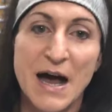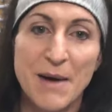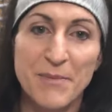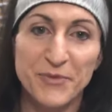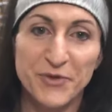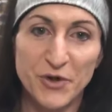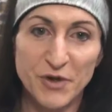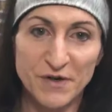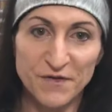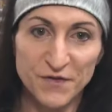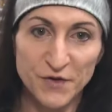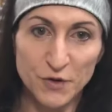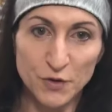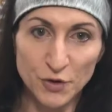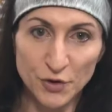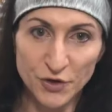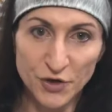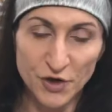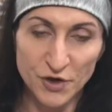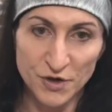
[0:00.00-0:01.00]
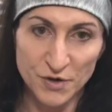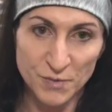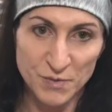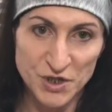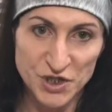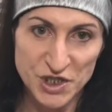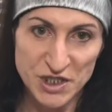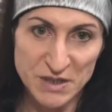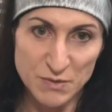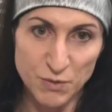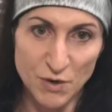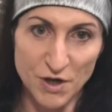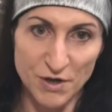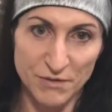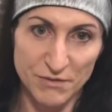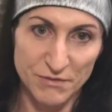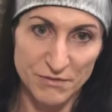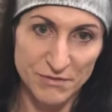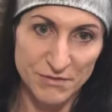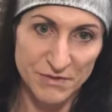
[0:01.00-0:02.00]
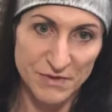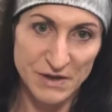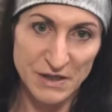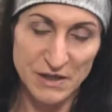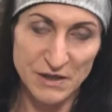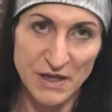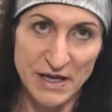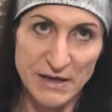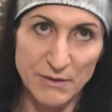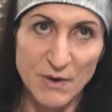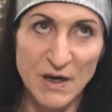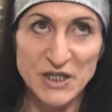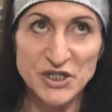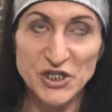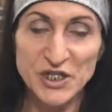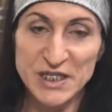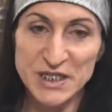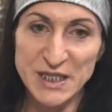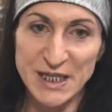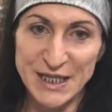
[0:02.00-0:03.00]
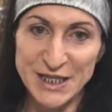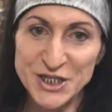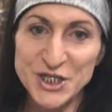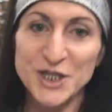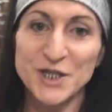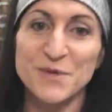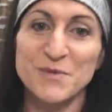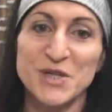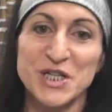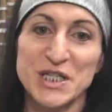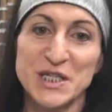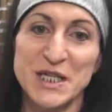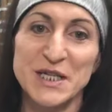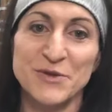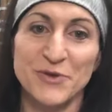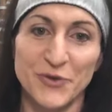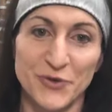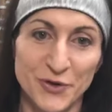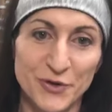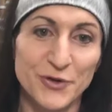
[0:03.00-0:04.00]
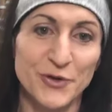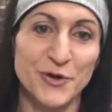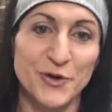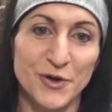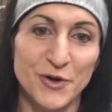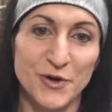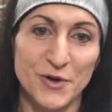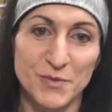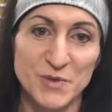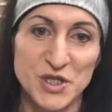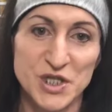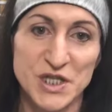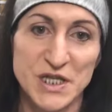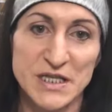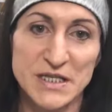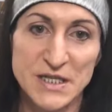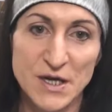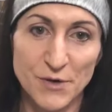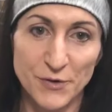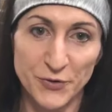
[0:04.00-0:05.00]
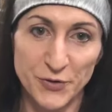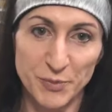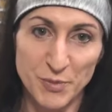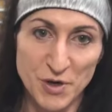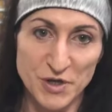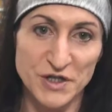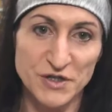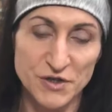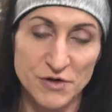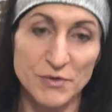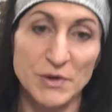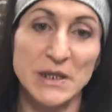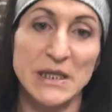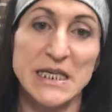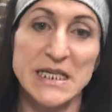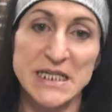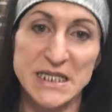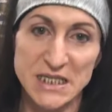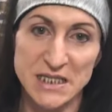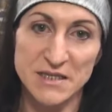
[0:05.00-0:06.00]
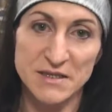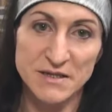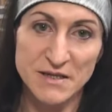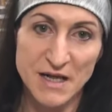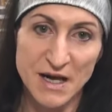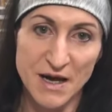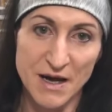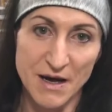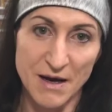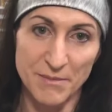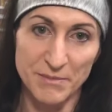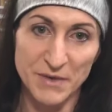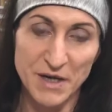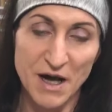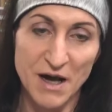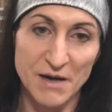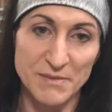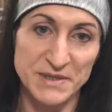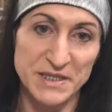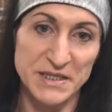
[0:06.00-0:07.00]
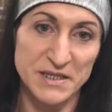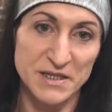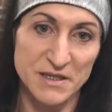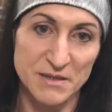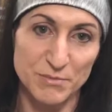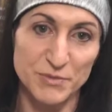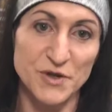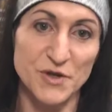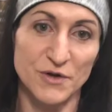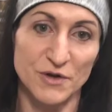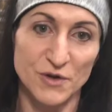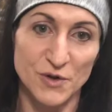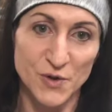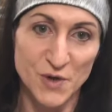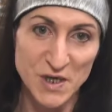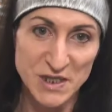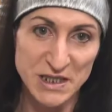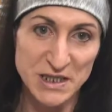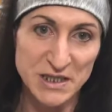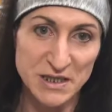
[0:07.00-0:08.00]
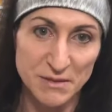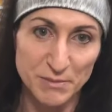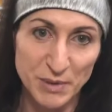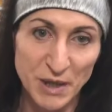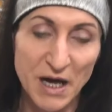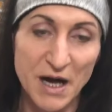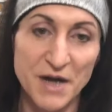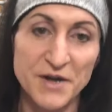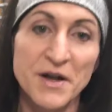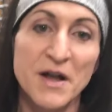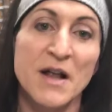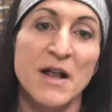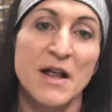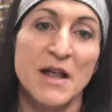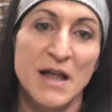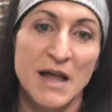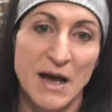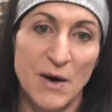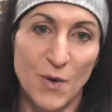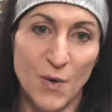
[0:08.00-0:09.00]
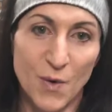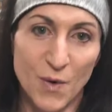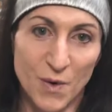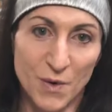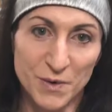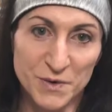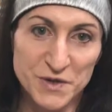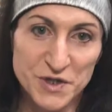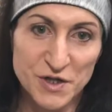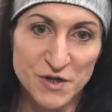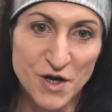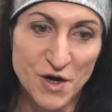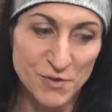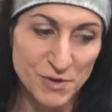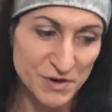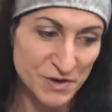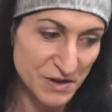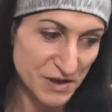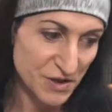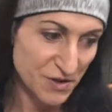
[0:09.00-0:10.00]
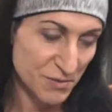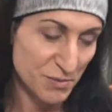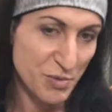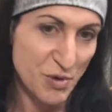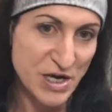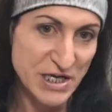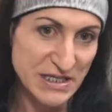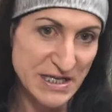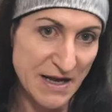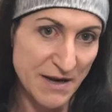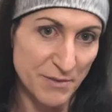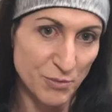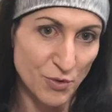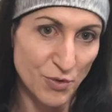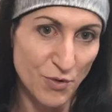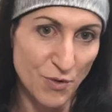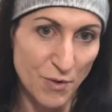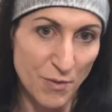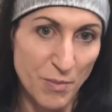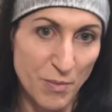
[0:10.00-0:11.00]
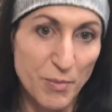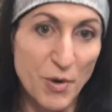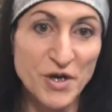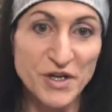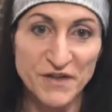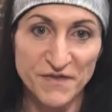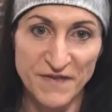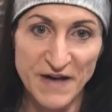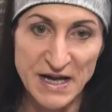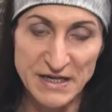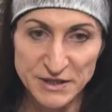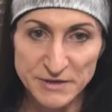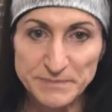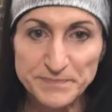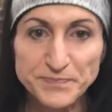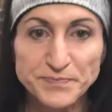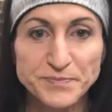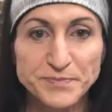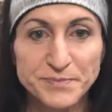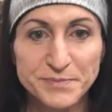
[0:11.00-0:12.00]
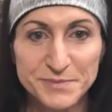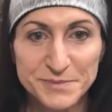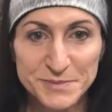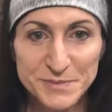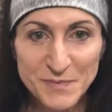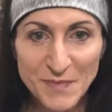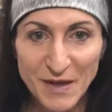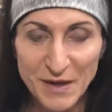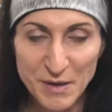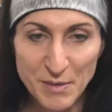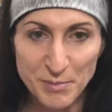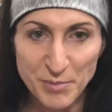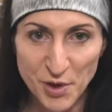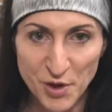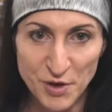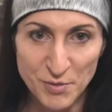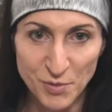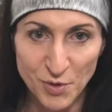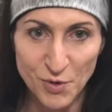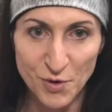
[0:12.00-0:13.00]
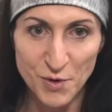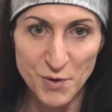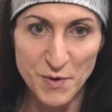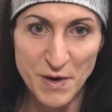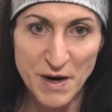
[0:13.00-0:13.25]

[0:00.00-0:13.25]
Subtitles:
So if the glucagon, which is what it's the insulin which signals the glucagon, which then tells the body to release carbs into the, glucose into the blood, or to go and break down more body fat and burn more